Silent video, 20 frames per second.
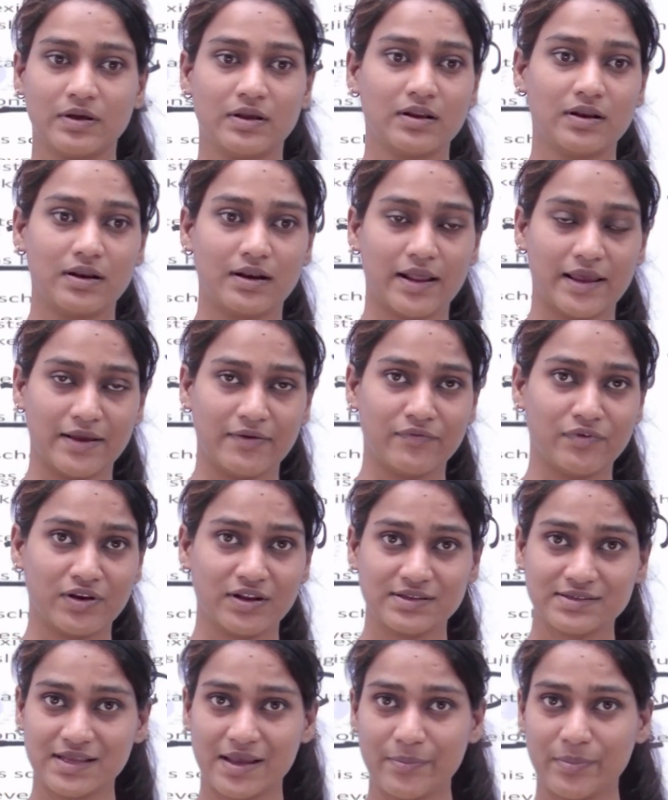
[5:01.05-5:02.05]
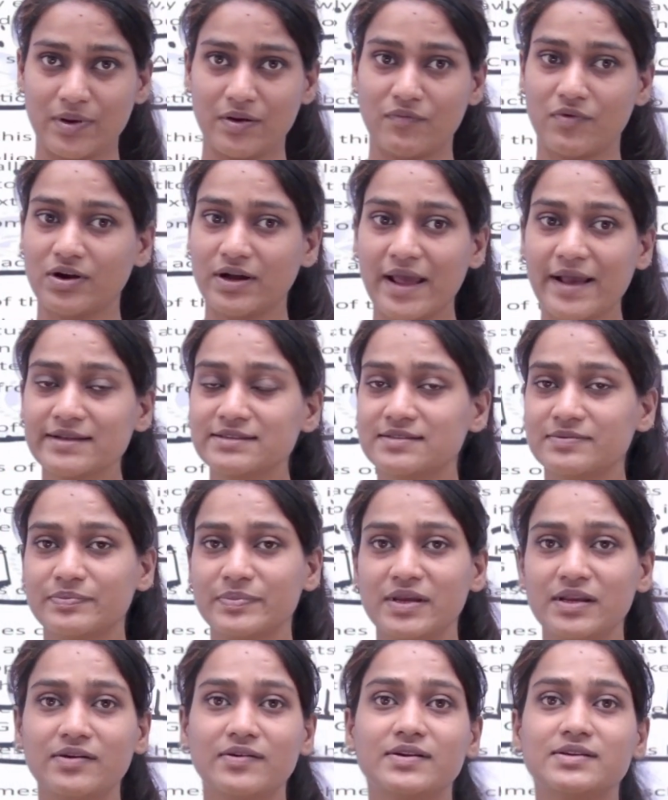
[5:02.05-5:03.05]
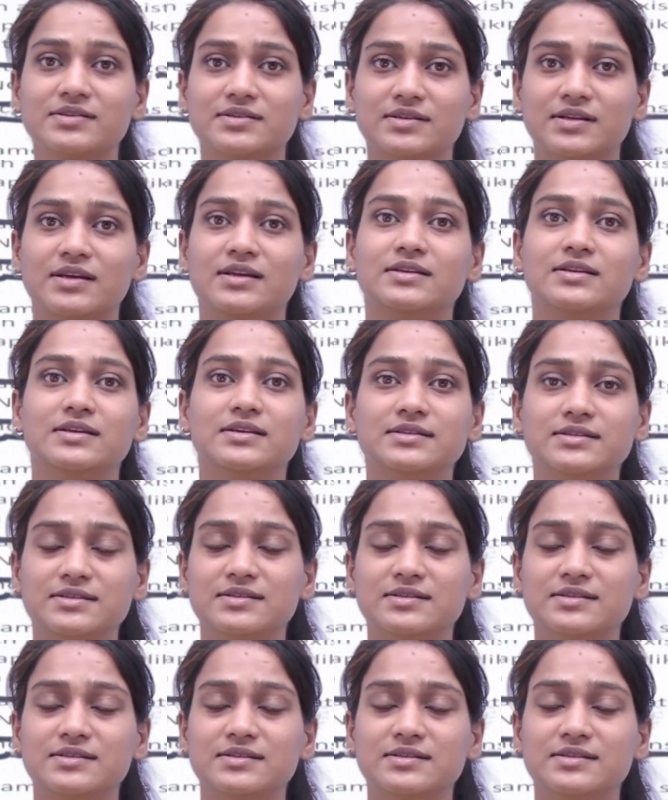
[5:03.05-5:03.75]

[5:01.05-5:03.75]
like for example, what has been written in Indian